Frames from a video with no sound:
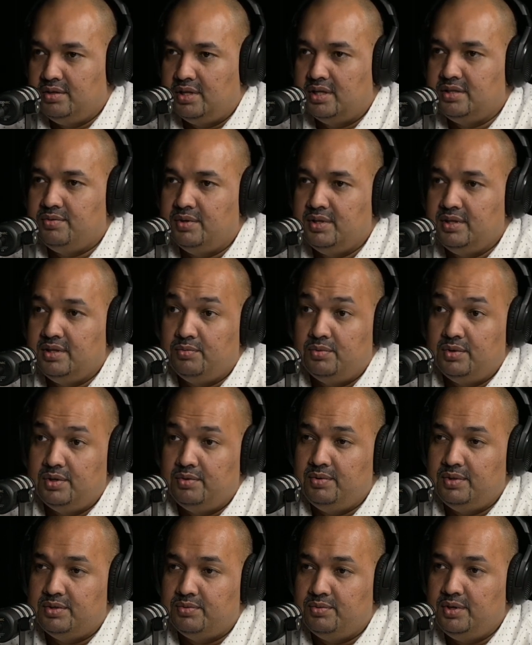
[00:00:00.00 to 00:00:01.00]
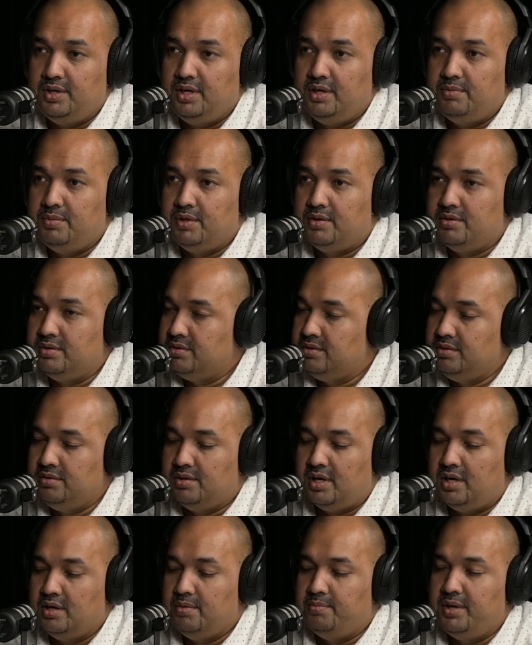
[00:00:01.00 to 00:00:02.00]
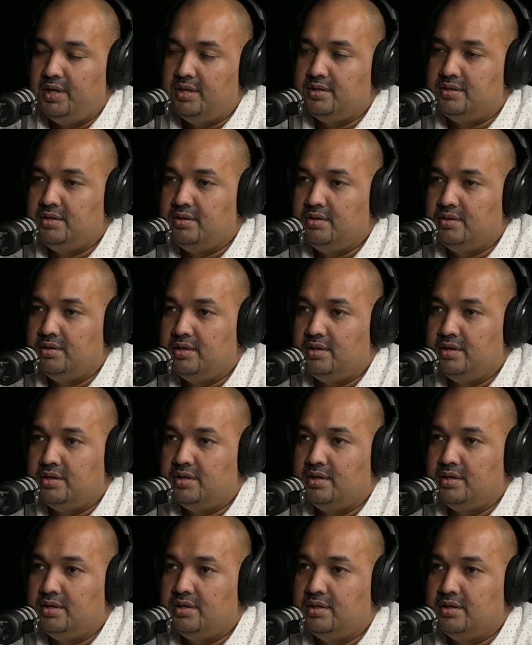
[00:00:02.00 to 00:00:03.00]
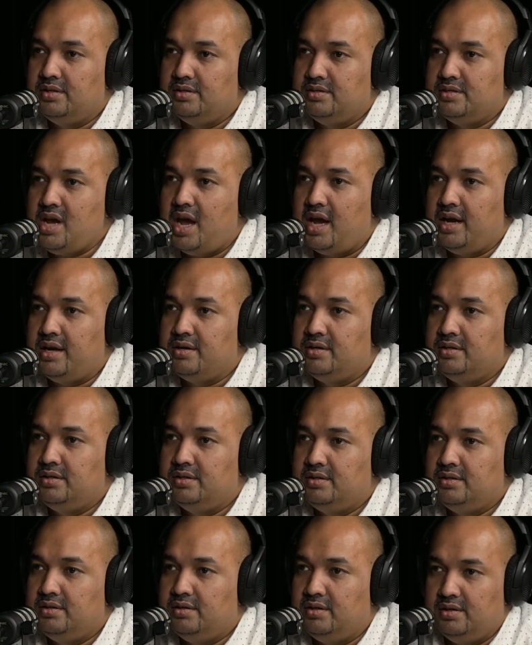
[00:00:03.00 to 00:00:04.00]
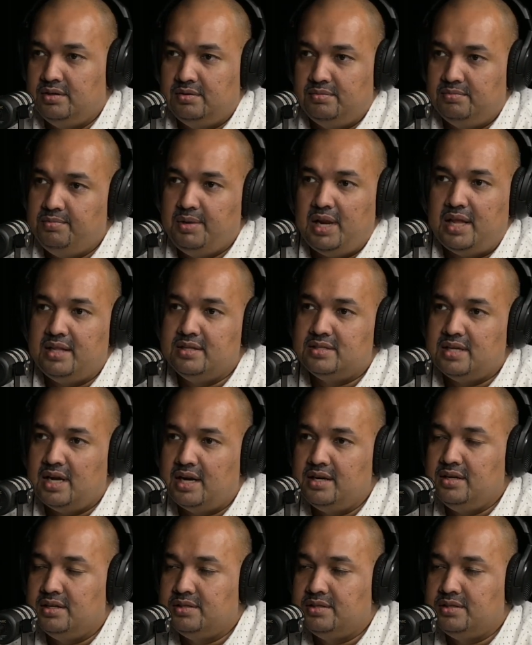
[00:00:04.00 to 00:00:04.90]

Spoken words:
That's why the wood which we need, because you can't place your jack on plain sand.